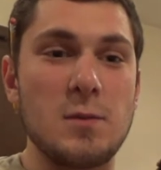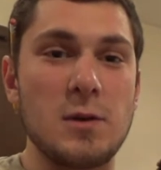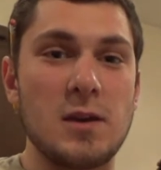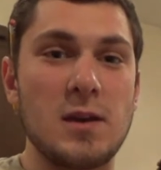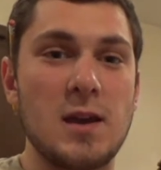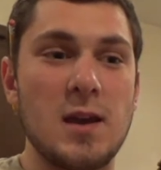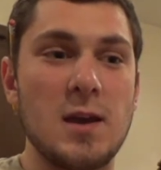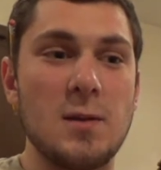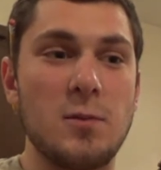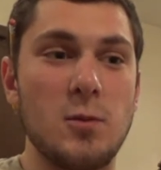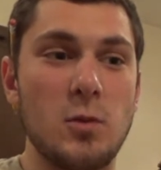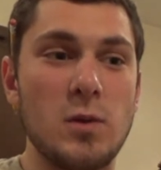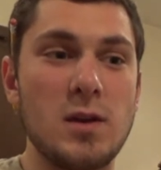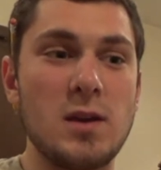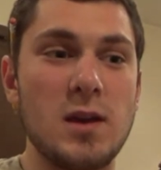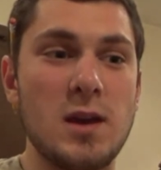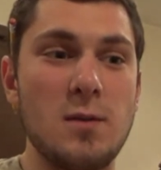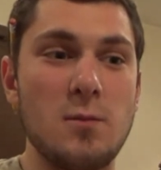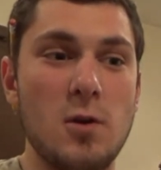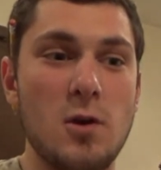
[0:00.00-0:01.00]
at camp that we
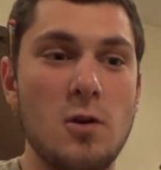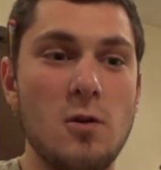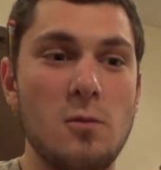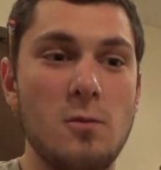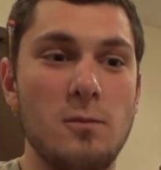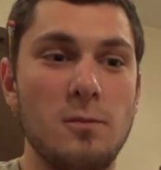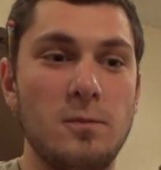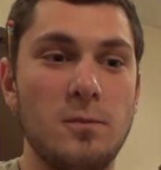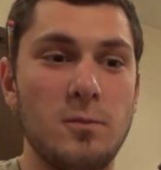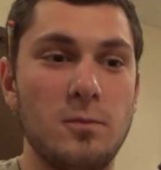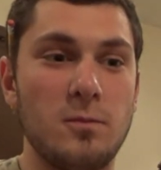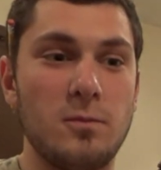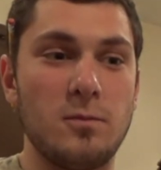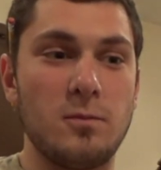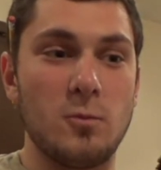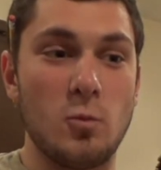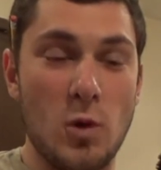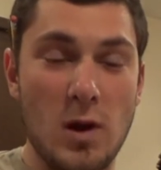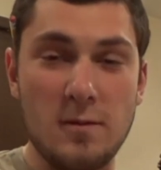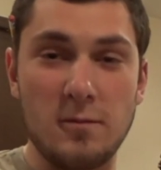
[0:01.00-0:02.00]
came home
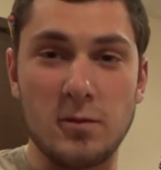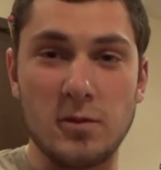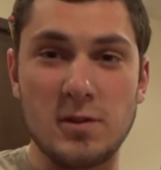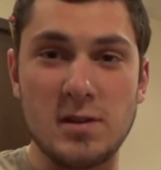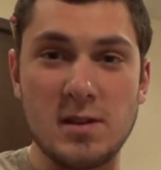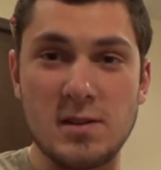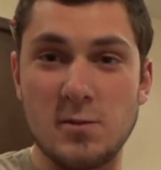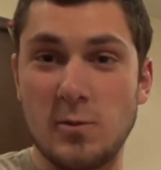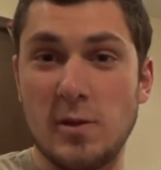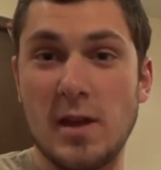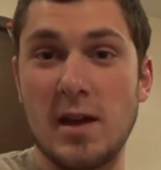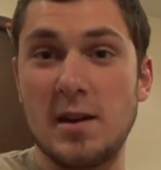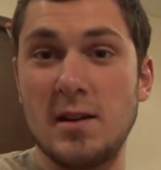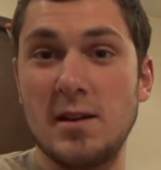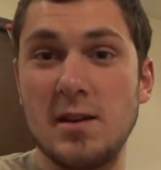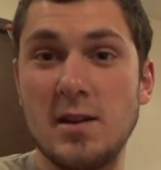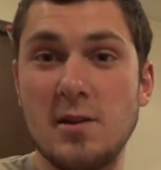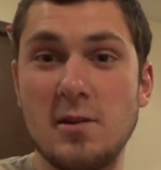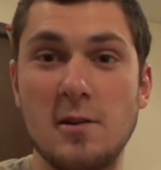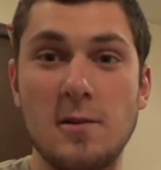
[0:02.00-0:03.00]
rifle season without a
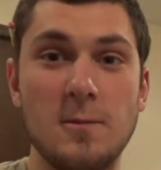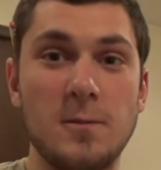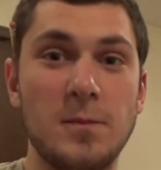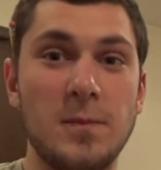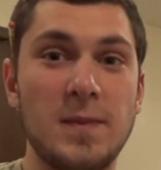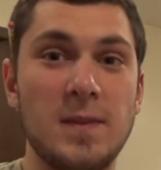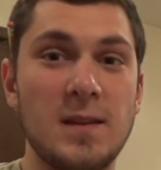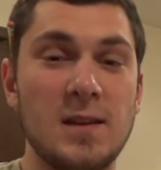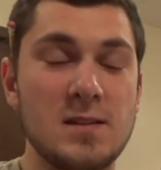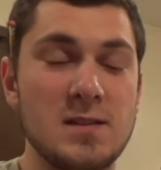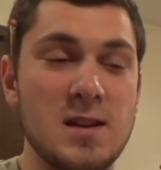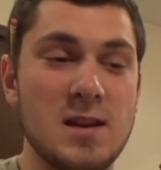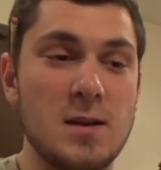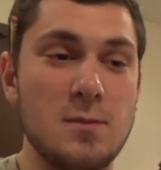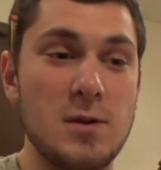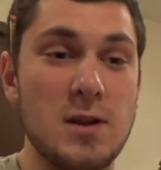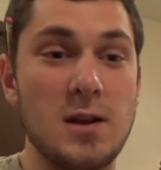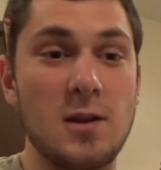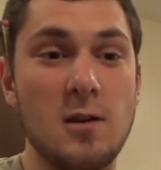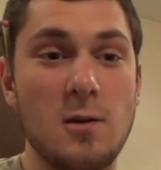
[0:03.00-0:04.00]
deer. Because
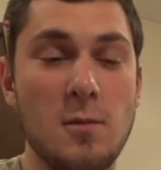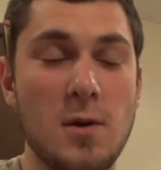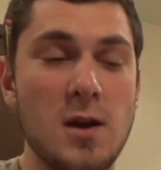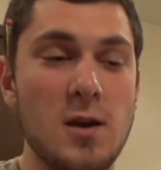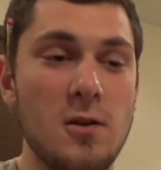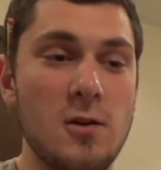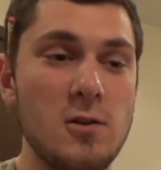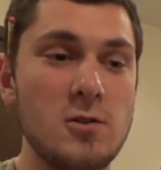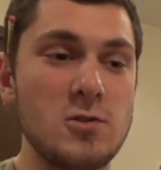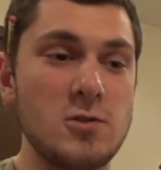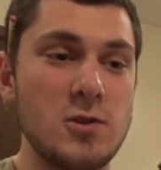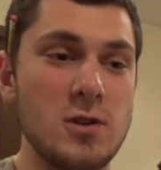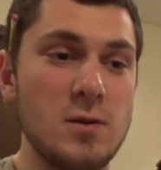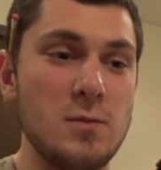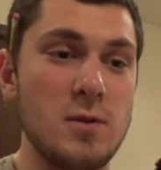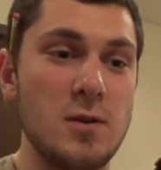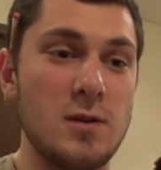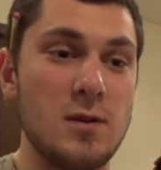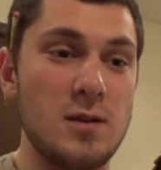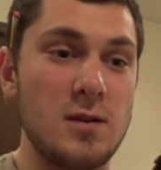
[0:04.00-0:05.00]
I got mine in archery,
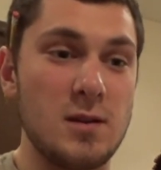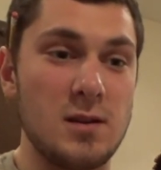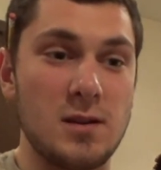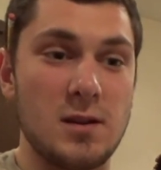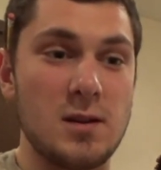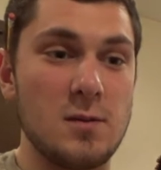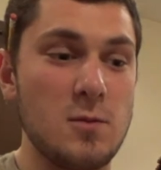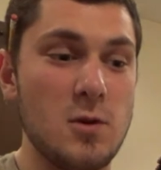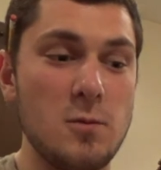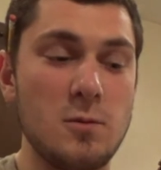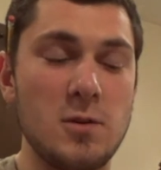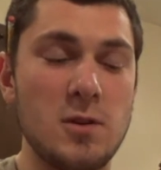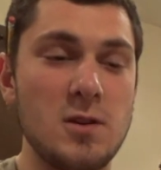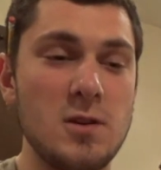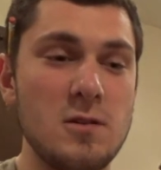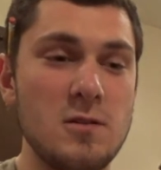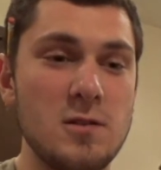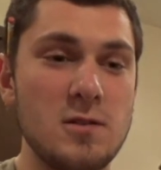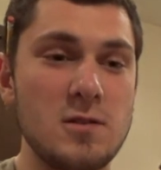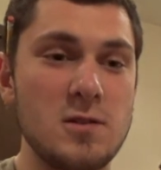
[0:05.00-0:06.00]
but didn't come home with a
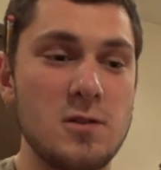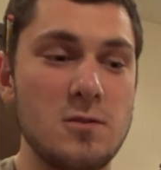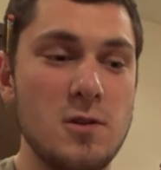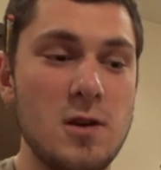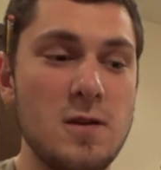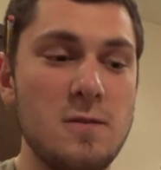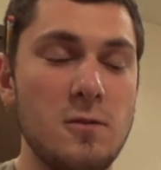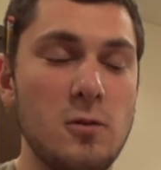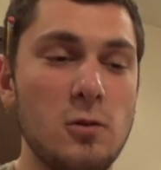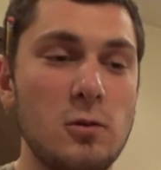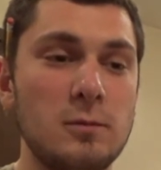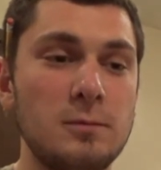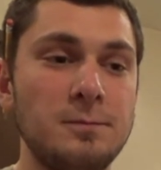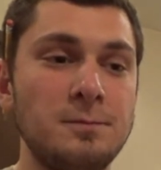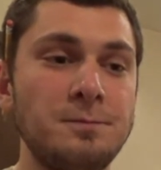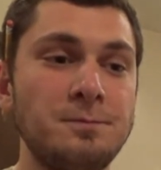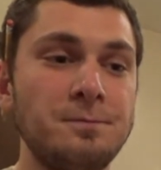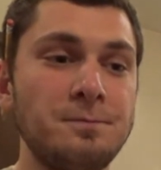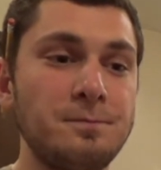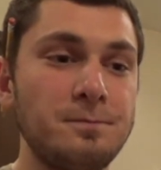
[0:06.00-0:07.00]
deer this year rifle.
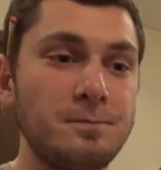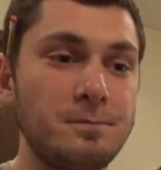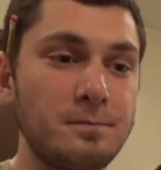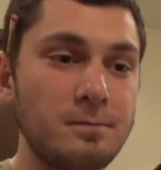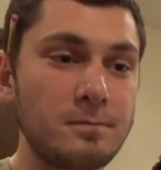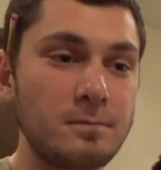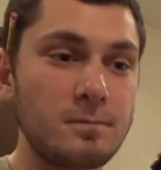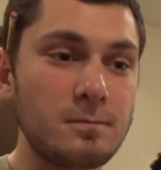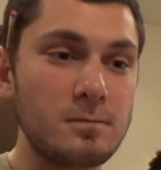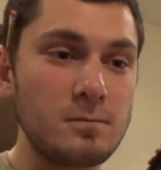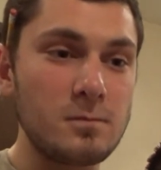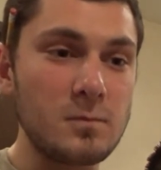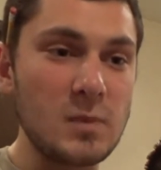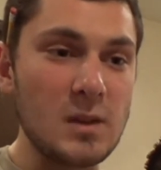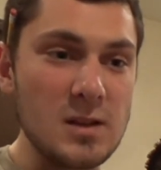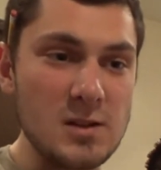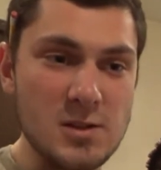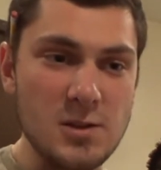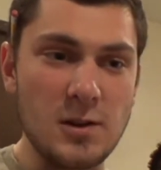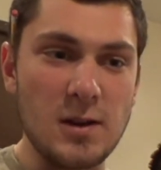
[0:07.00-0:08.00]

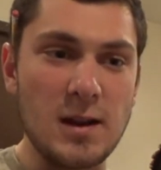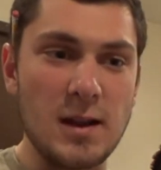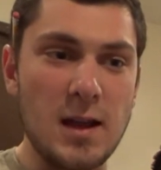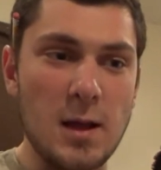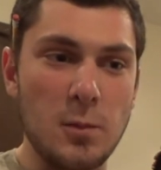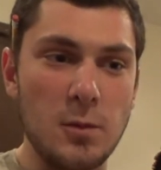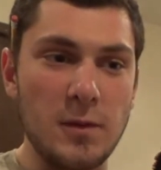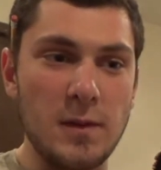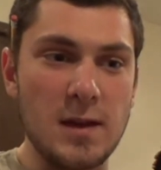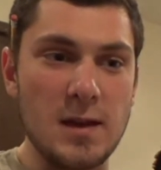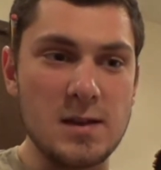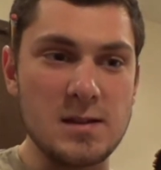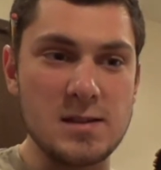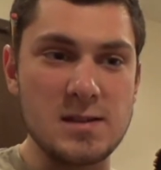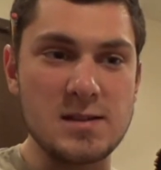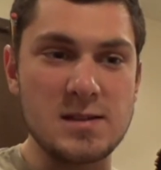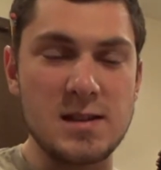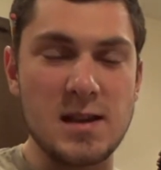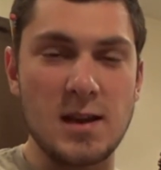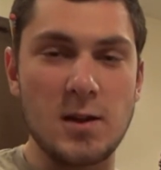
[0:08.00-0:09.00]
Still got a couple days.
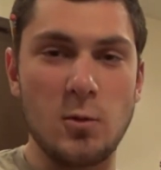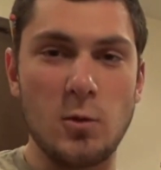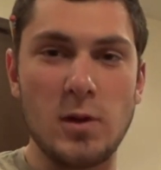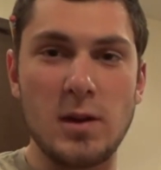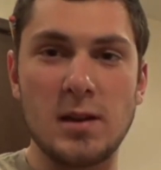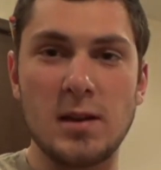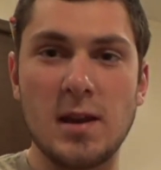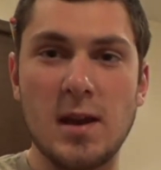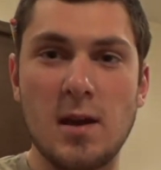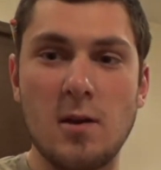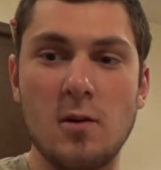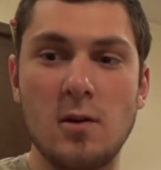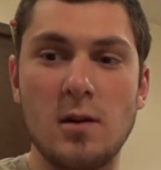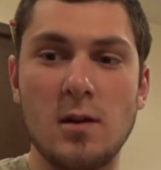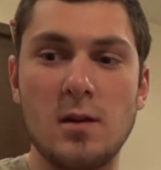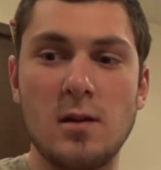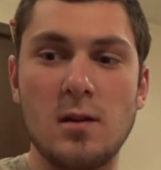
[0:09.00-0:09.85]
It's second week now.